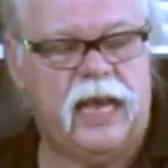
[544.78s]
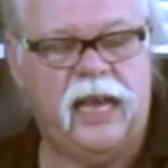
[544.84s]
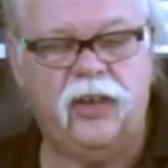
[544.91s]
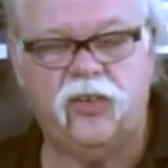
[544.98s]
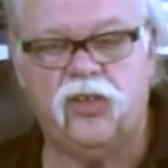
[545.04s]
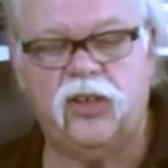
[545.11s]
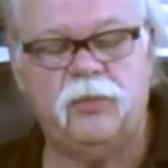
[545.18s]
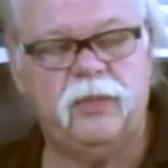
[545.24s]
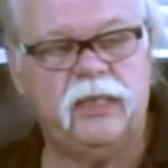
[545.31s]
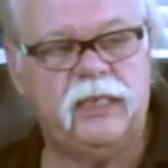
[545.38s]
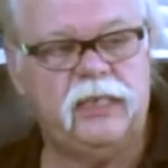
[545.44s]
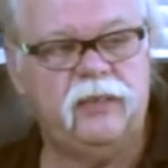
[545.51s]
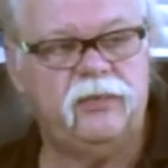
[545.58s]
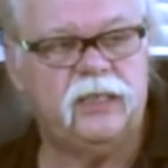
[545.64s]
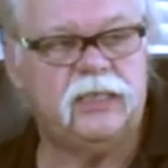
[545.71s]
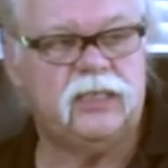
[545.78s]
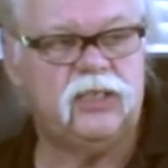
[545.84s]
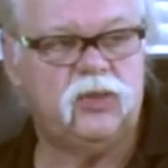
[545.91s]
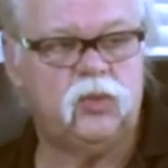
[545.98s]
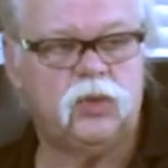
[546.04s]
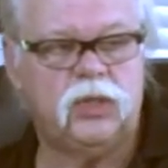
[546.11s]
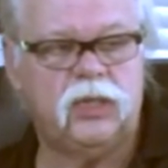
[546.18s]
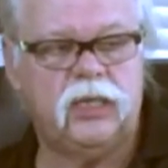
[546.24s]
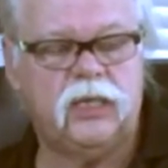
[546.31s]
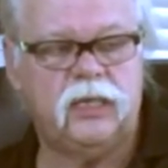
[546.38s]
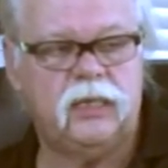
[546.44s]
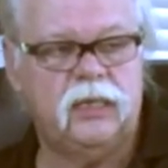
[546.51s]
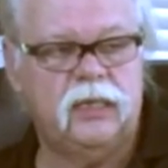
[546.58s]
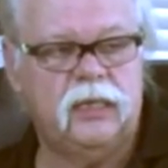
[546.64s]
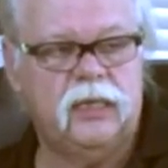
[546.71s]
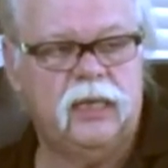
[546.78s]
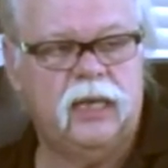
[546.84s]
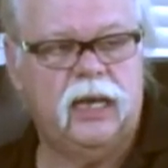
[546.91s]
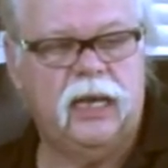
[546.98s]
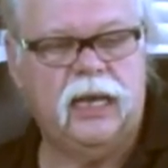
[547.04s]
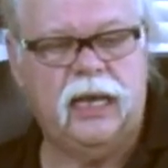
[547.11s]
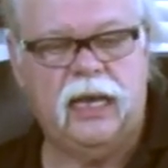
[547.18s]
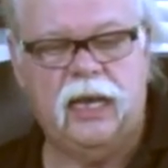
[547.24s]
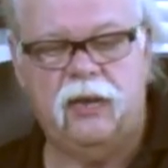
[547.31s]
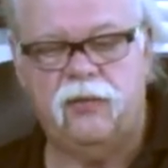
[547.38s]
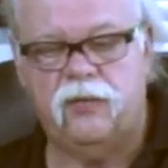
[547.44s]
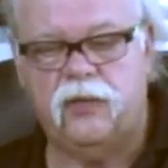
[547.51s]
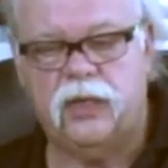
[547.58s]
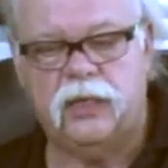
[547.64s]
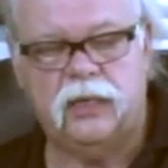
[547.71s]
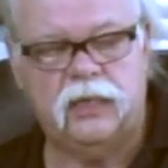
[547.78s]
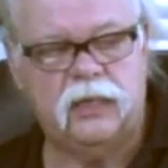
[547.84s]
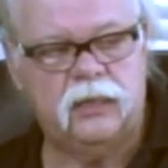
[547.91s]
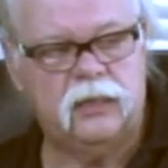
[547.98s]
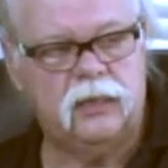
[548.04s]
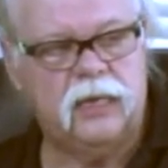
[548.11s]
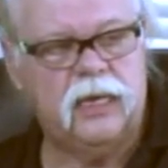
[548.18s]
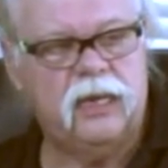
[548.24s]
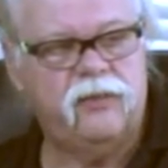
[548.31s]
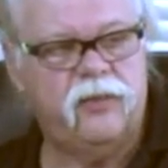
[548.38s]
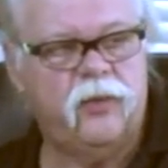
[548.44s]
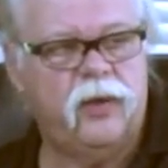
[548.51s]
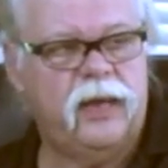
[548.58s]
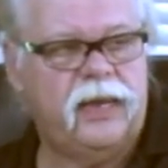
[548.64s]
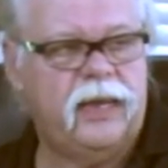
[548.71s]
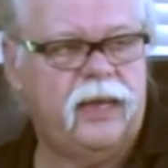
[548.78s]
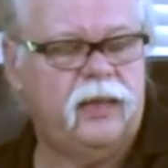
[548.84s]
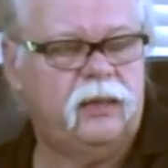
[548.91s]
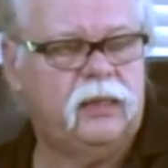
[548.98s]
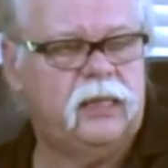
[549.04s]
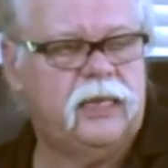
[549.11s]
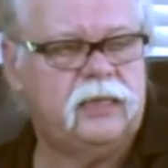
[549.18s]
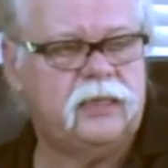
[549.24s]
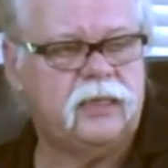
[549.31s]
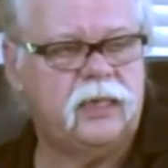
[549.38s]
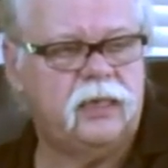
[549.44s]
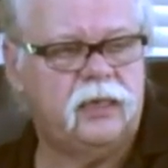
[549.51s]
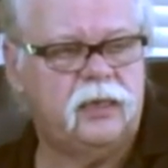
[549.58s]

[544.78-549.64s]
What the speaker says: actually believe this is working. I have kind of a wide angle lens on